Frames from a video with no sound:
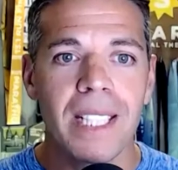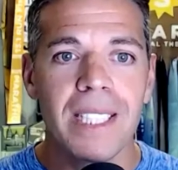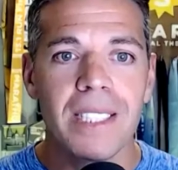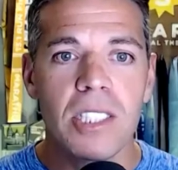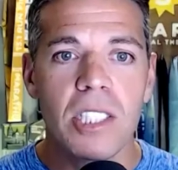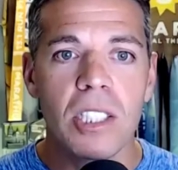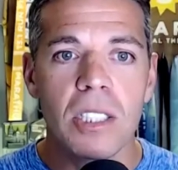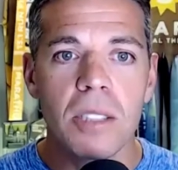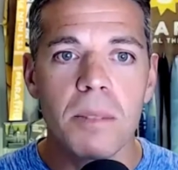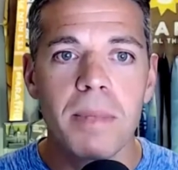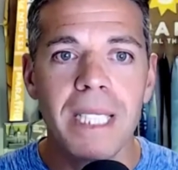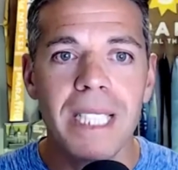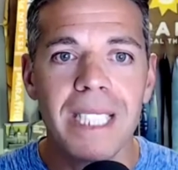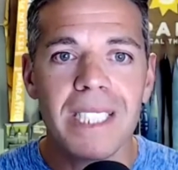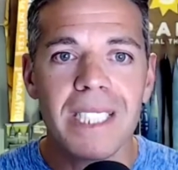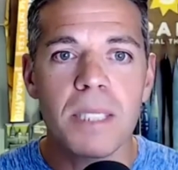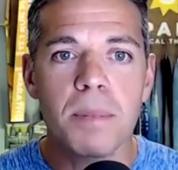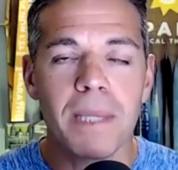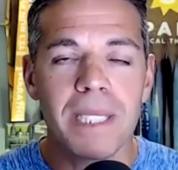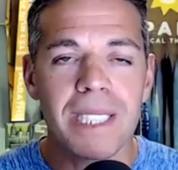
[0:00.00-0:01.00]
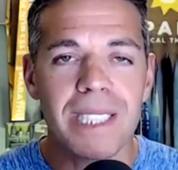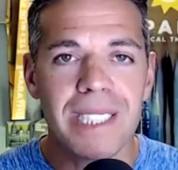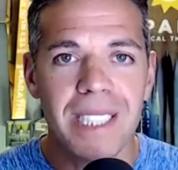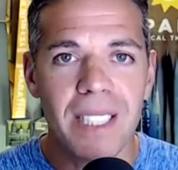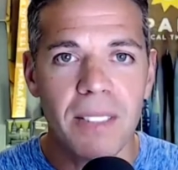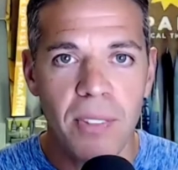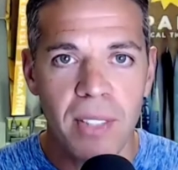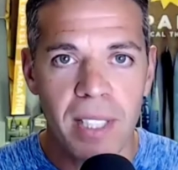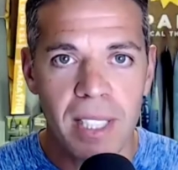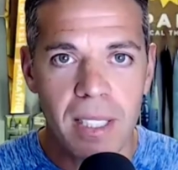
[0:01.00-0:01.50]
is going to be
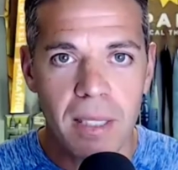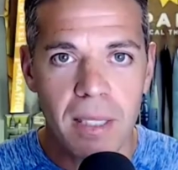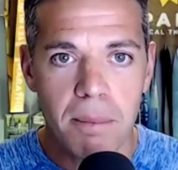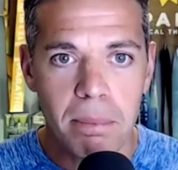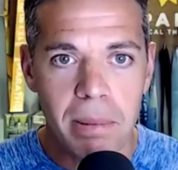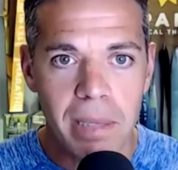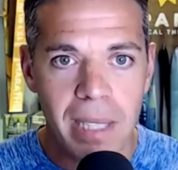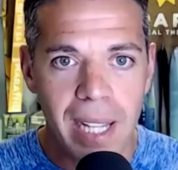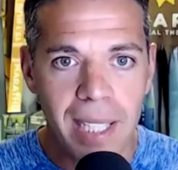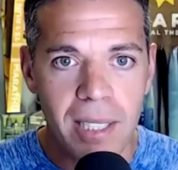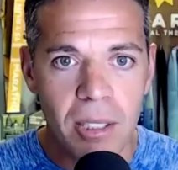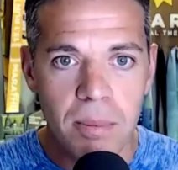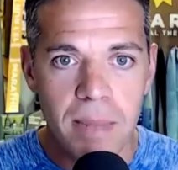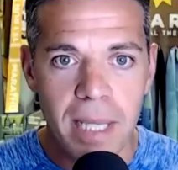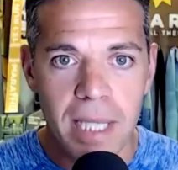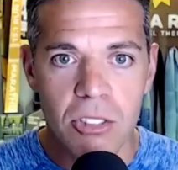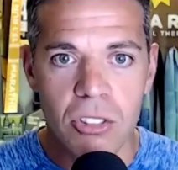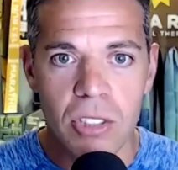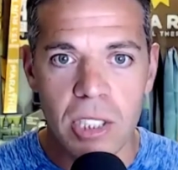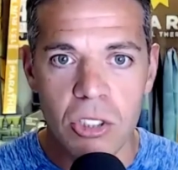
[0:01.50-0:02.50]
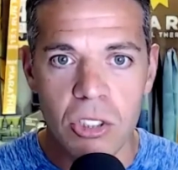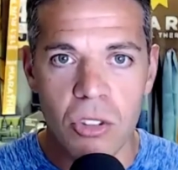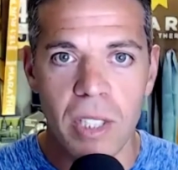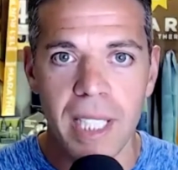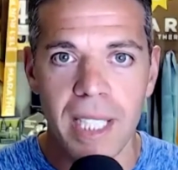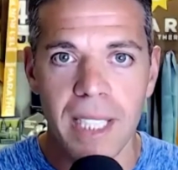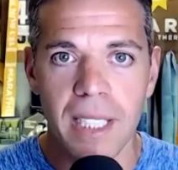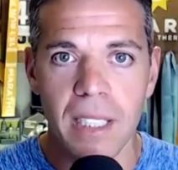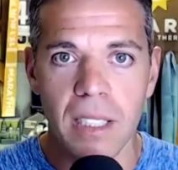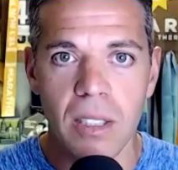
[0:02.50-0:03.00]
specific plyometric
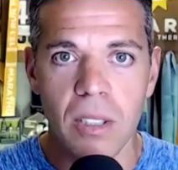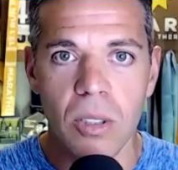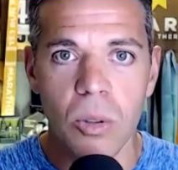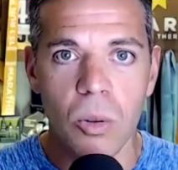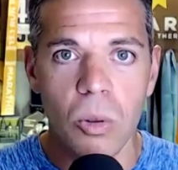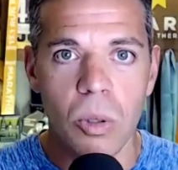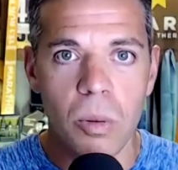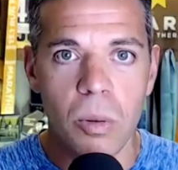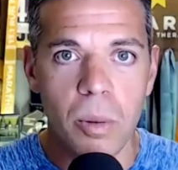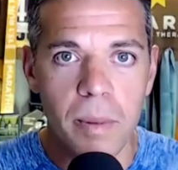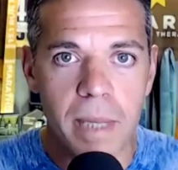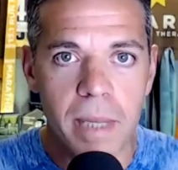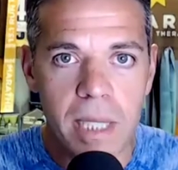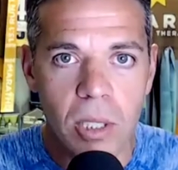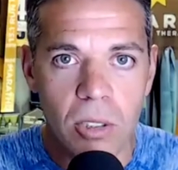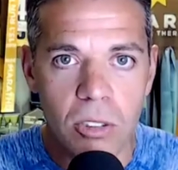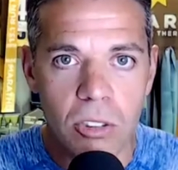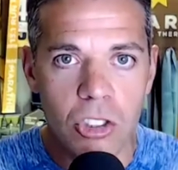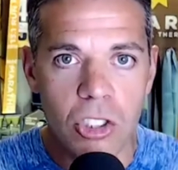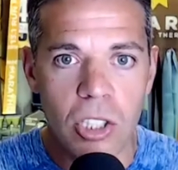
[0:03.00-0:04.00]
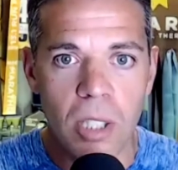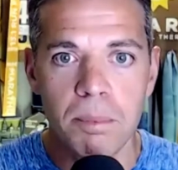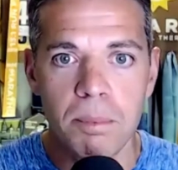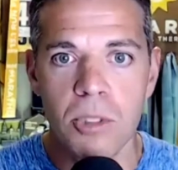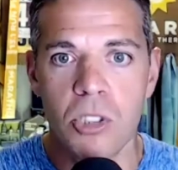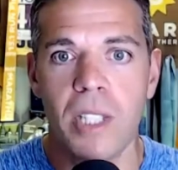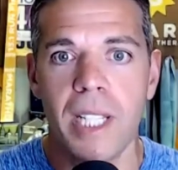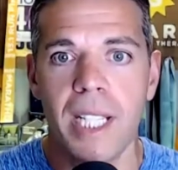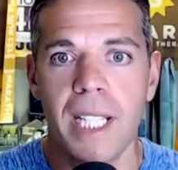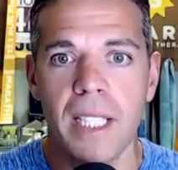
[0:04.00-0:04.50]
training, or what we call jump
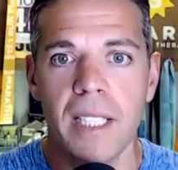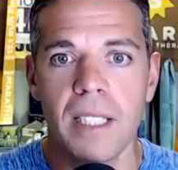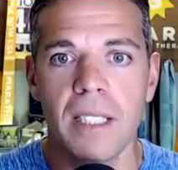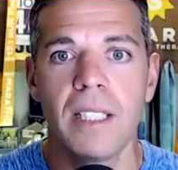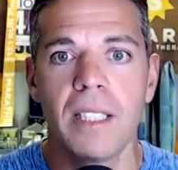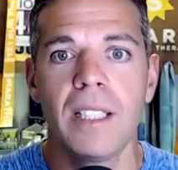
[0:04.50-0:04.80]
training.